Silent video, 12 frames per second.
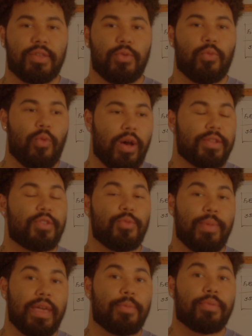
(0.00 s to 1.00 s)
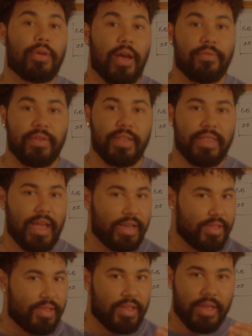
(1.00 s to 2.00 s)
You want to make profit. That
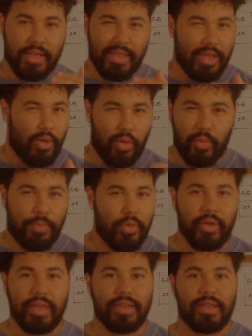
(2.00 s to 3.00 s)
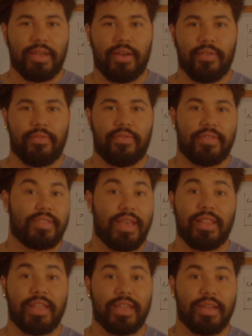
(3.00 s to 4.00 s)
is the whole point of
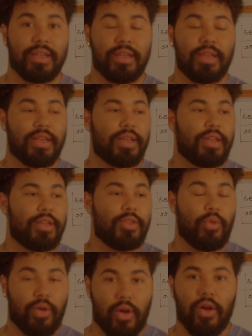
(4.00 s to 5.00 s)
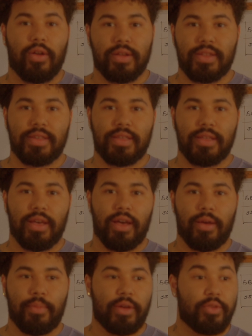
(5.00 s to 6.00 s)
selling your art.
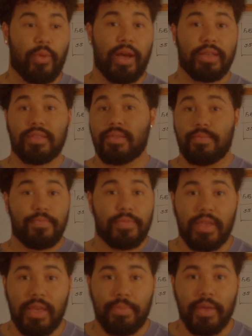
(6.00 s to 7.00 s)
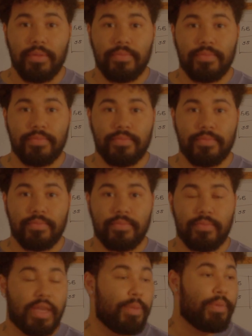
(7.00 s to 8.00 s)
Otherwise, keep it.
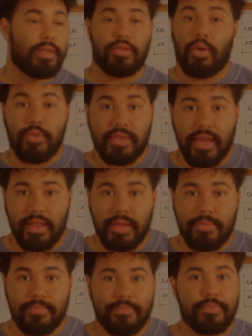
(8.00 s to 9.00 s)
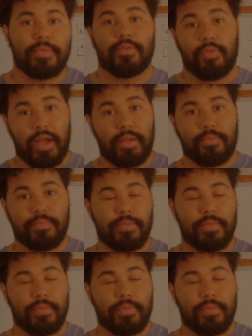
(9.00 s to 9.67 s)
Keep it, don't sell it. Right?